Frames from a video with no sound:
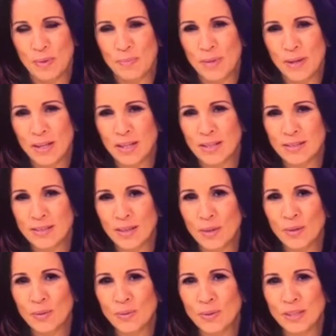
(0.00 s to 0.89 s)
but by his
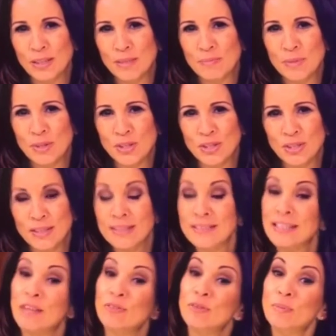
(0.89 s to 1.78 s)
own admission,
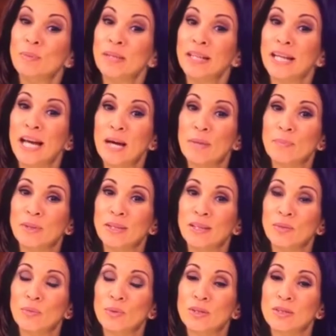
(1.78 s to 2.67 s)
he's never been
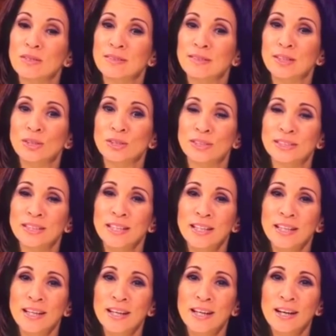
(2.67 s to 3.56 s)
happy with his looks.
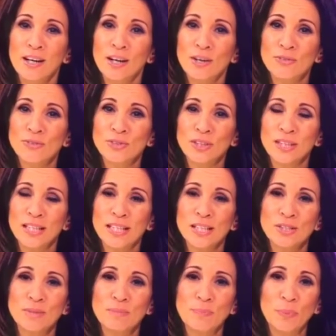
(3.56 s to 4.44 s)
After
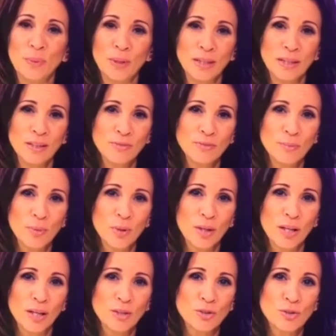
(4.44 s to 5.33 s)
alleged bullying from
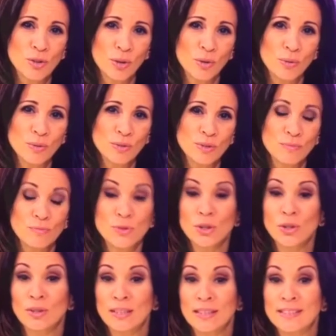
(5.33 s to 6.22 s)
online trolls and
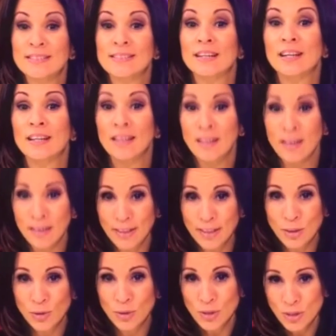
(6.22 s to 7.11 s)
journalists
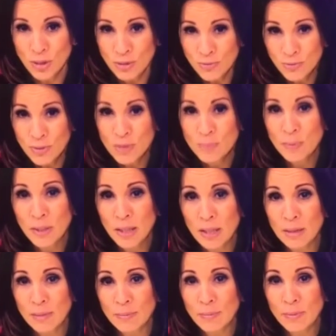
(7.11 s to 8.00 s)
alike, Christopher has
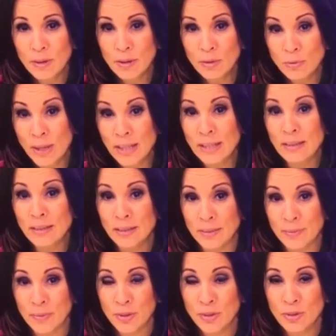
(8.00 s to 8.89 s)
become a
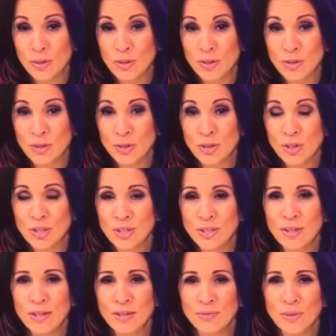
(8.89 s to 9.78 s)
regular under the
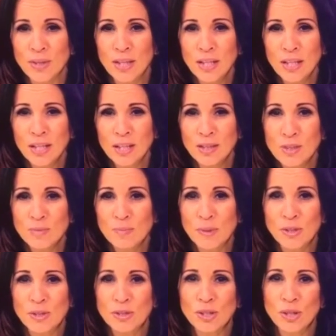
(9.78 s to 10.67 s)
surgeon's knife. He has
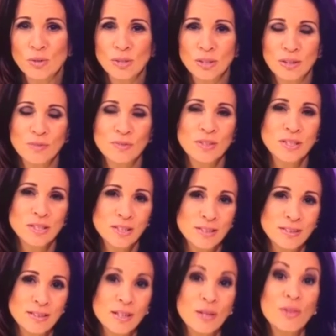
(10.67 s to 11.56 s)
spent a total of
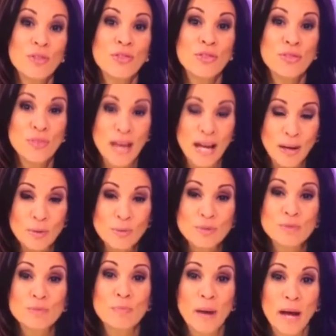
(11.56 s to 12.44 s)
£60,000
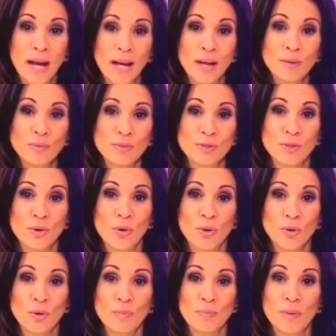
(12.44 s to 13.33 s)
on
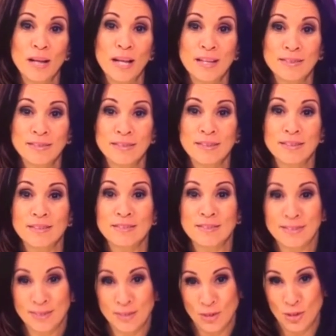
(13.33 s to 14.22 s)
plastic
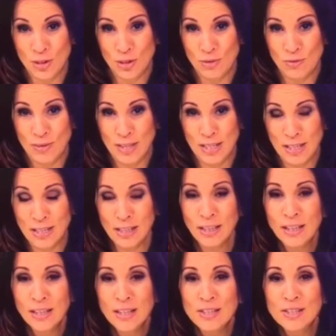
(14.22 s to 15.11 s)
surgery.
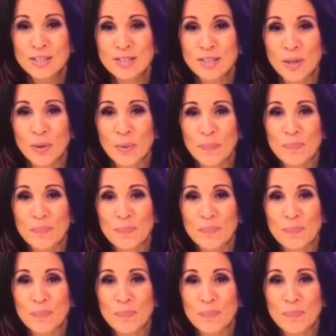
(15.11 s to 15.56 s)
So,